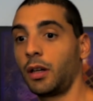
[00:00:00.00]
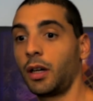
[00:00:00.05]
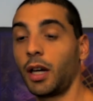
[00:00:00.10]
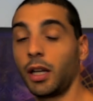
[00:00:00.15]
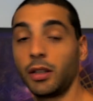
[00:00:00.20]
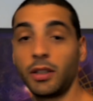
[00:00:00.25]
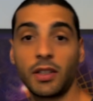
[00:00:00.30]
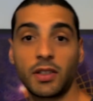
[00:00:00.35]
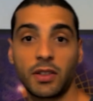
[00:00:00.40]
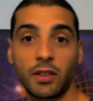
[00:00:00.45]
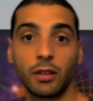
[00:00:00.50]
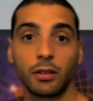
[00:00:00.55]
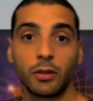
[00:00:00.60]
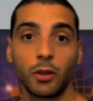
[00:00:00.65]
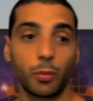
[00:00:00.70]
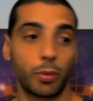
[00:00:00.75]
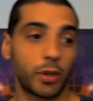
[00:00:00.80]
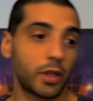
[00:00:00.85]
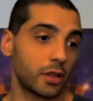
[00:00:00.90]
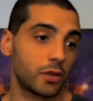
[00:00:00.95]
And they still
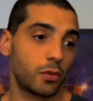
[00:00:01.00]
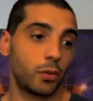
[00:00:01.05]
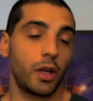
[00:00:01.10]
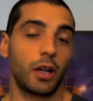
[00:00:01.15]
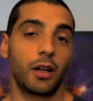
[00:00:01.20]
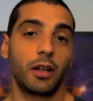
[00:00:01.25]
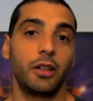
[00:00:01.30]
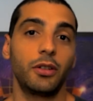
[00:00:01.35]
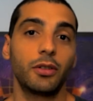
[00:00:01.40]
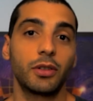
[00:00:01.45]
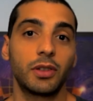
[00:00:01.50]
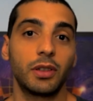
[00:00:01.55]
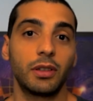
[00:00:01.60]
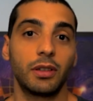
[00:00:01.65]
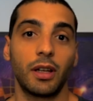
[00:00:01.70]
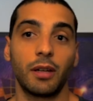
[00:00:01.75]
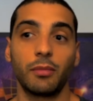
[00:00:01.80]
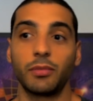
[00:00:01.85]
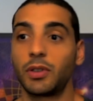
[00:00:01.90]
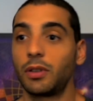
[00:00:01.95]
do, because we are using
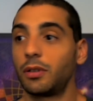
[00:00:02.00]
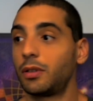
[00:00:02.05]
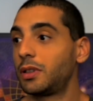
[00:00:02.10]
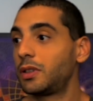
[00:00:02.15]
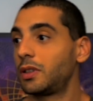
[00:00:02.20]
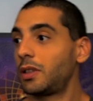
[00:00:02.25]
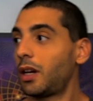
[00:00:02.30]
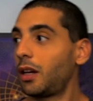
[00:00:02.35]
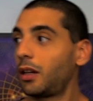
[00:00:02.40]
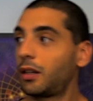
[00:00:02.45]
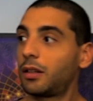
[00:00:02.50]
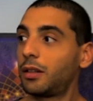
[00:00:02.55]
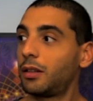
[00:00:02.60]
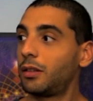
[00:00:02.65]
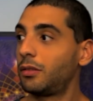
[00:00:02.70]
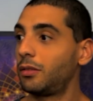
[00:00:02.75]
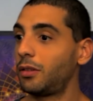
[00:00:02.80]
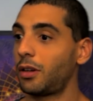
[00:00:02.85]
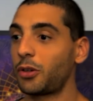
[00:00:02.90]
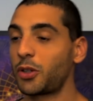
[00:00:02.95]
them. So it's like
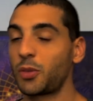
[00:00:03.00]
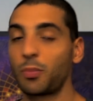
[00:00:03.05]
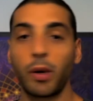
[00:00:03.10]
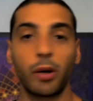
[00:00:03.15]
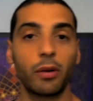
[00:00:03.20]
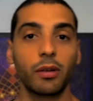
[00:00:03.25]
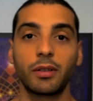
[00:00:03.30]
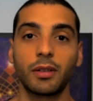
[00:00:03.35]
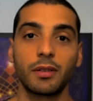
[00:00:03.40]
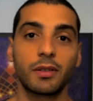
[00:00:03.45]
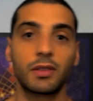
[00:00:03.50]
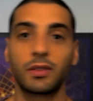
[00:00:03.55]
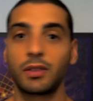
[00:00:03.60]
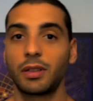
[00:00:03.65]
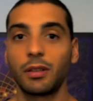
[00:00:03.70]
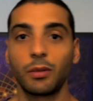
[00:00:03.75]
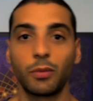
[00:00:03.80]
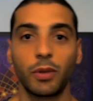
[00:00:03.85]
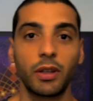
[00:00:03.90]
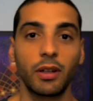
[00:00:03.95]
their spirit is
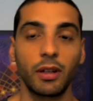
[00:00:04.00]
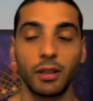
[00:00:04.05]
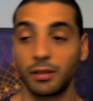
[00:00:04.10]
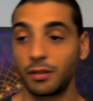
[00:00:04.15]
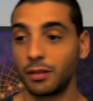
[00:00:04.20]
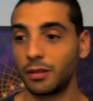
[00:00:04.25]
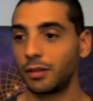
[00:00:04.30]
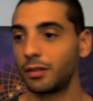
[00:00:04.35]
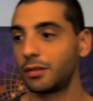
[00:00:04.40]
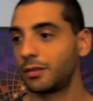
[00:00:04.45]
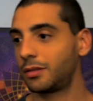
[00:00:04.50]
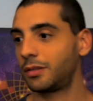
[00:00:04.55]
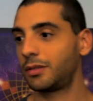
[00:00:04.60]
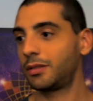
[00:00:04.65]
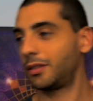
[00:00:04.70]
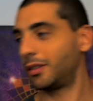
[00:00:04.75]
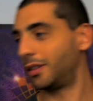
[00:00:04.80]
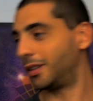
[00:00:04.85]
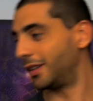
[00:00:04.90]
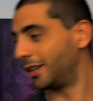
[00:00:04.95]
still with us, you know,
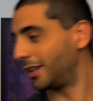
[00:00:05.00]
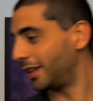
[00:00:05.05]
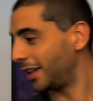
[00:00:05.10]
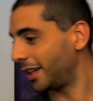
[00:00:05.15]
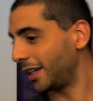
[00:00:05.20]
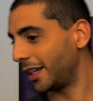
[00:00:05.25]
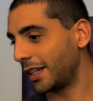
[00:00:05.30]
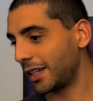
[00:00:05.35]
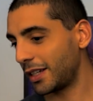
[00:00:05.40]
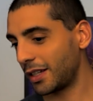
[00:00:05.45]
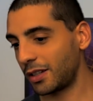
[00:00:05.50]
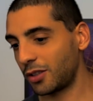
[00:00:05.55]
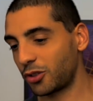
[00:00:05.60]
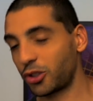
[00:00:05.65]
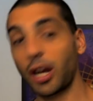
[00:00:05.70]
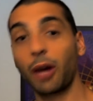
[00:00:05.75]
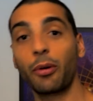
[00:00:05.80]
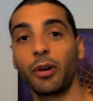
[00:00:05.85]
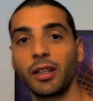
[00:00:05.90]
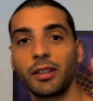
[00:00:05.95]

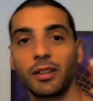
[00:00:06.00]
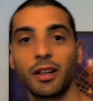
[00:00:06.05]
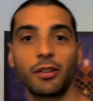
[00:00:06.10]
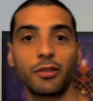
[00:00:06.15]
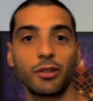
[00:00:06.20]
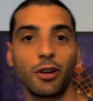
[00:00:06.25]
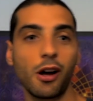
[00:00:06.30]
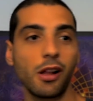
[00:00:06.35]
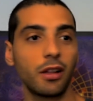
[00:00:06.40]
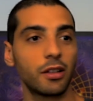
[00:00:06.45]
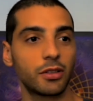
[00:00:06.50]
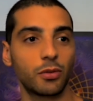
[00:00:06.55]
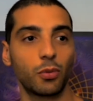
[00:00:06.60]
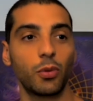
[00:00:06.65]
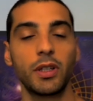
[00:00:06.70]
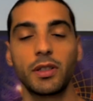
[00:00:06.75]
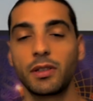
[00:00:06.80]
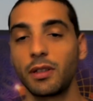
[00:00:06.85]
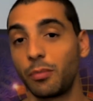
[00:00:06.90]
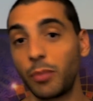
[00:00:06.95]
sharing their knowledge,
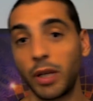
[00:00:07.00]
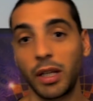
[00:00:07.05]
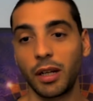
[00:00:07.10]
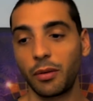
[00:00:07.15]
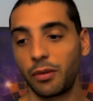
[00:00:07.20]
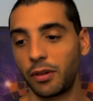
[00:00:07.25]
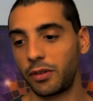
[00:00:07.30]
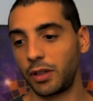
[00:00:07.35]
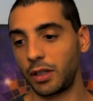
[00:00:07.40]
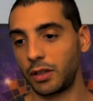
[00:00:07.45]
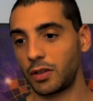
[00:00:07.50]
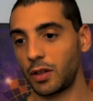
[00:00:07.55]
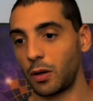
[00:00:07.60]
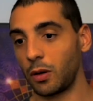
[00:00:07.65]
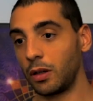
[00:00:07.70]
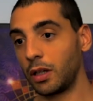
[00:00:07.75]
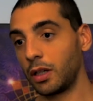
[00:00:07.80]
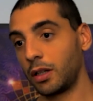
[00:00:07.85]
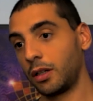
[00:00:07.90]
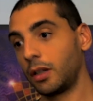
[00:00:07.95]
wisdom, and everything.
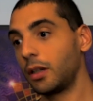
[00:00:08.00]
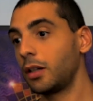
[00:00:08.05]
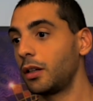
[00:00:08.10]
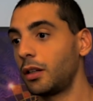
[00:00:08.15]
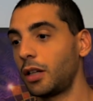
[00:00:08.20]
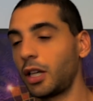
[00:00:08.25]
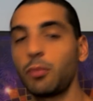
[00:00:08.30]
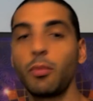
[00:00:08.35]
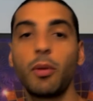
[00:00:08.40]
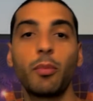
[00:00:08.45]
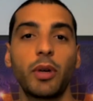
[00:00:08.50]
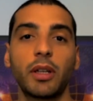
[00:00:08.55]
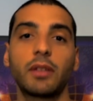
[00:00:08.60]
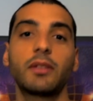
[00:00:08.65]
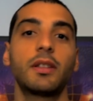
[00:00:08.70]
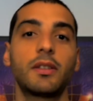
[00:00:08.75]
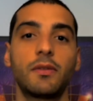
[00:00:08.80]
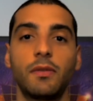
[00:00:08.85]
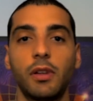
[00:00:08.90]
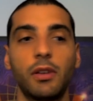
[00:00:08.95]
So let me make
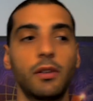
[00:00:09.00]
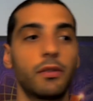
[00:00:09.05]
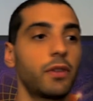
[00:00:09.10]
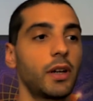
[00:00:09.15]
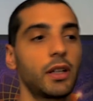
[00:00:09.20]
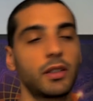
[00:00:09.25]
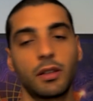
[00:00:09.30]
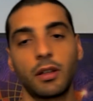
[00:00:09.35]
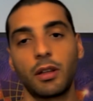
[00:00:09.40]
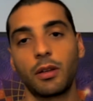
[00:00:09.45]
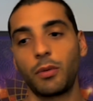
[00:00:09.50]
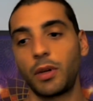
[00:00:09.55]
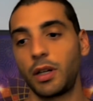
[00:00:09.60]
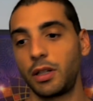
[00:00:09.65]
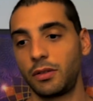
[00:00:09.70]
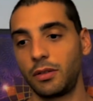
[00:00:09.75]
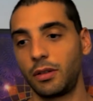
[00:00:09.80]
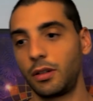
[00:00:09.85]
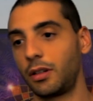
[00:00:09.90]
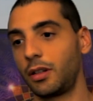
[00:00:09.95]
this video fast,
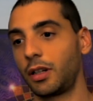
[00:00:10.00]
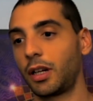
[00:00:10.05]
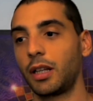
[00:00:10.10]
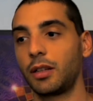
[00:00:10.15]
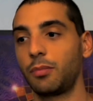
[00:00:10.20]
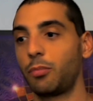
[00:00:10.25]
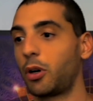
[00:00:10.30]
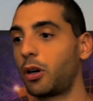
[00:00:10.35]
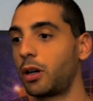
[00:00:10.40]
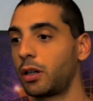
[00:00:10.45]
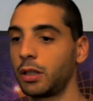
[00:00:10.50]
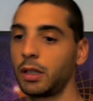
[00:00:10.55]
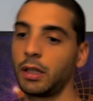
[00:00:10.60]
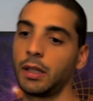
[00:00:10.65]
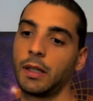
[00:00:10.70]
otherwise you're gonna get bored.